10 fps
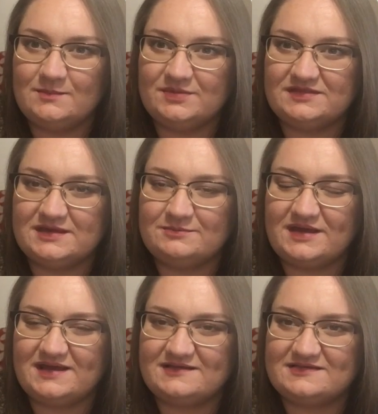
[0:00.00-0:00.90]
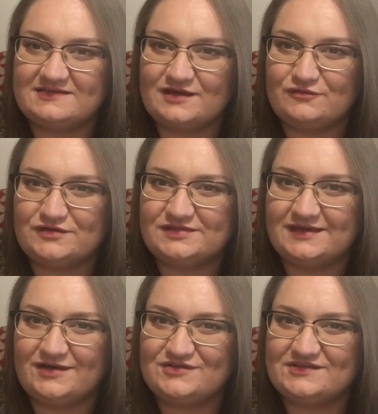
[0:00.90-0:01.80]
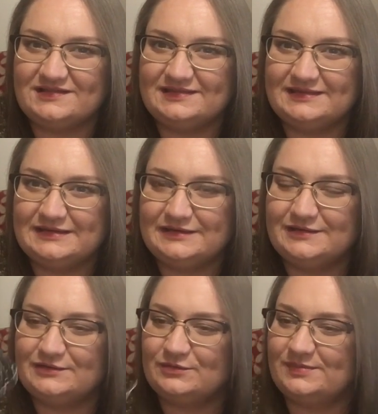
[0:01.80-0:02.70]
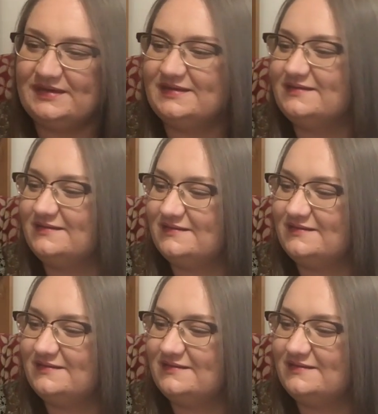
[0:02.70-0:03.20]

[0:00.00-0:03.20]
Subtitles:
but then makes everything else a little bit